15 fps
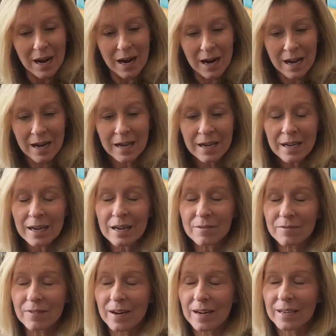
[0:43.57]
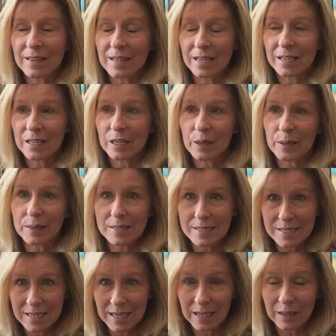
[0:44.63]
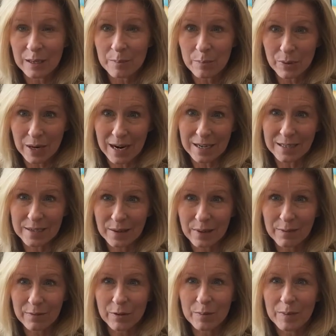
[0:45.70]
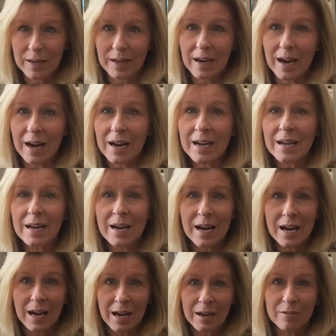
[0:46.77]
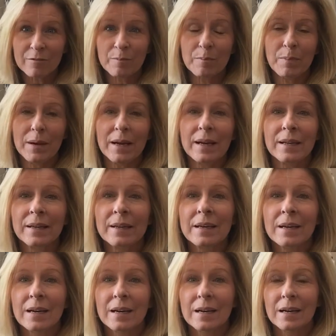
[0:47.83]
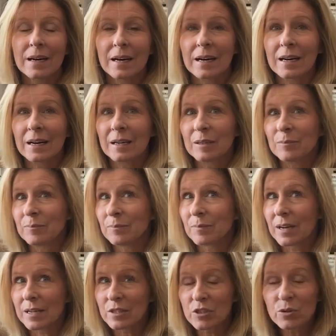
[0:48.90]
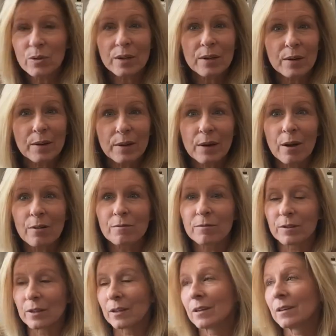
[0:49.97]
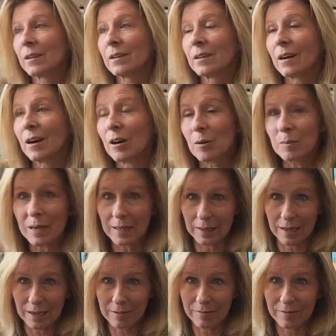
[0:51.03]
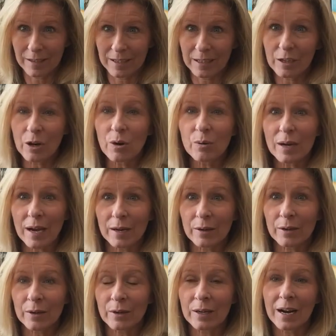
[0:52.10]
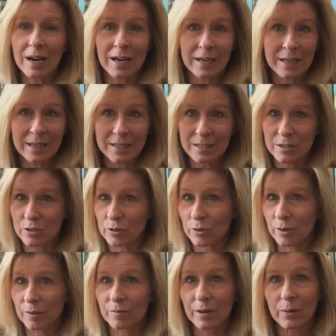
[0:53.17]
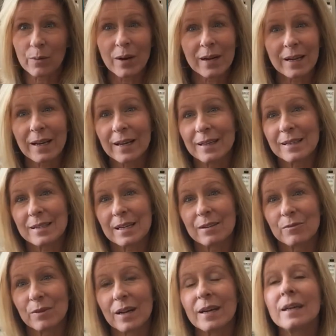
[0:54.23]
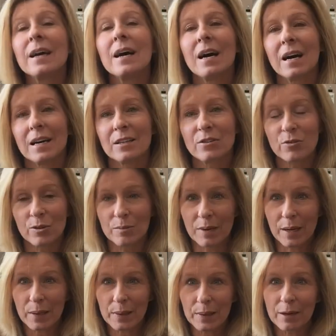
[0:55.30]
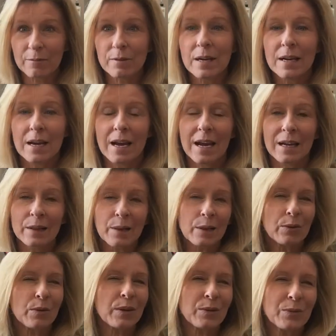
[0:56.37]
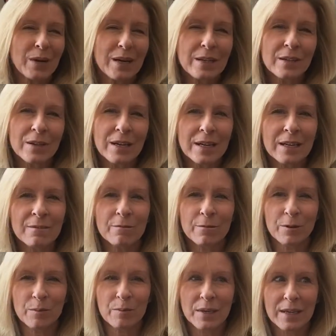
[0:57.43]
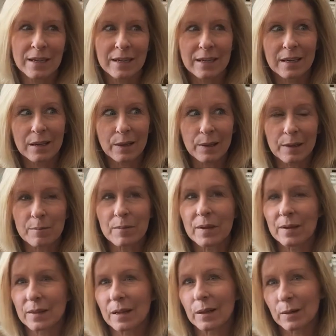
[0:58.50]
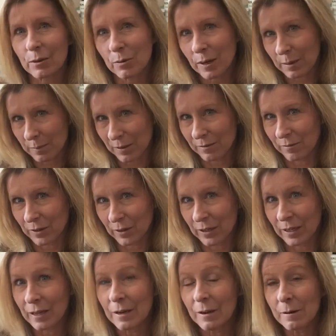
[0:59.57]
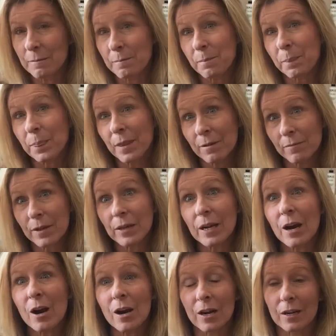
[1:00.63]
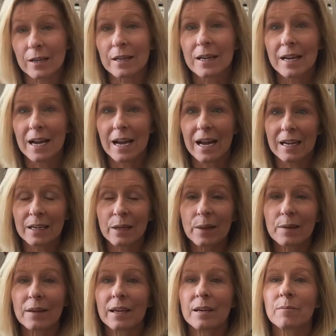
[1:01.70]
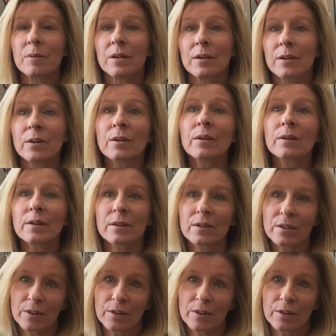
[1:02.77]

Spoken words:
I find that it's a daily practice for me. I have been a do-it-yourselfer all my life, a go-getter. I need to do it. If I want to get it done right, I do it myself. And so surrendering for me is something that's always been very, very hard. And it's taken me years and